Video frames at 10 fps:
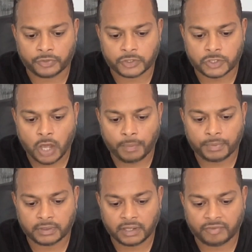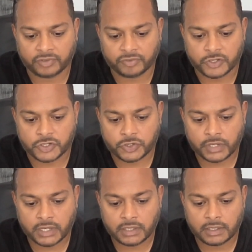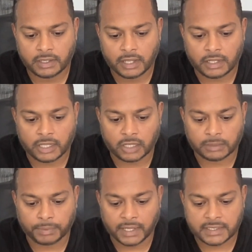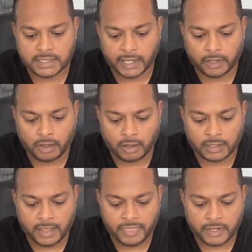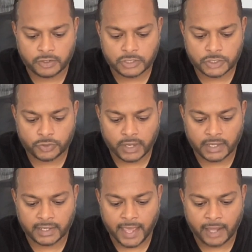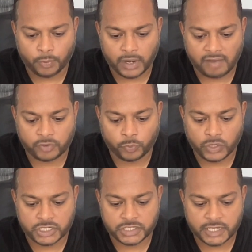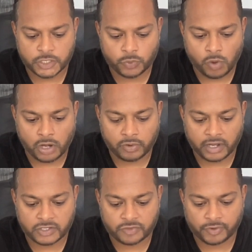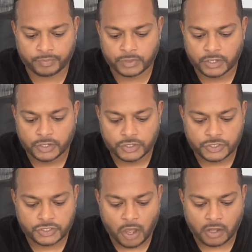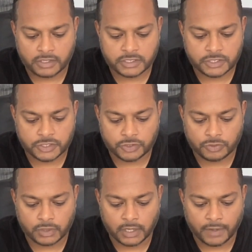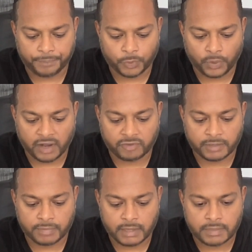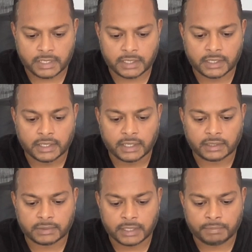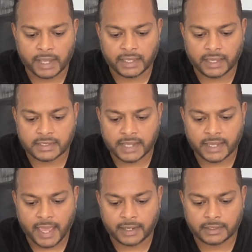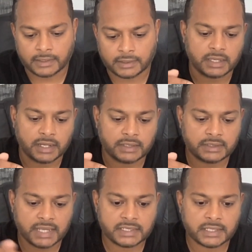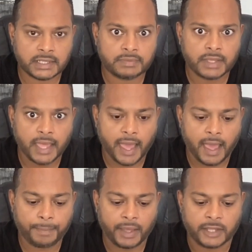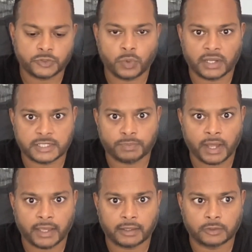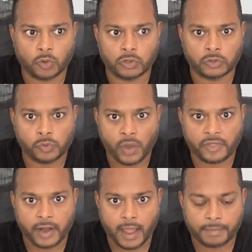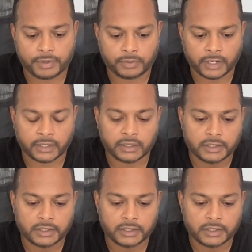on the top left of your screen. Click on the plus icon, and then you can just go ahead and add whatever widgets that you want, right? So from stocks to um, whatever it may be. In, in my case, I added the Tesla app as well as my local weather app, right?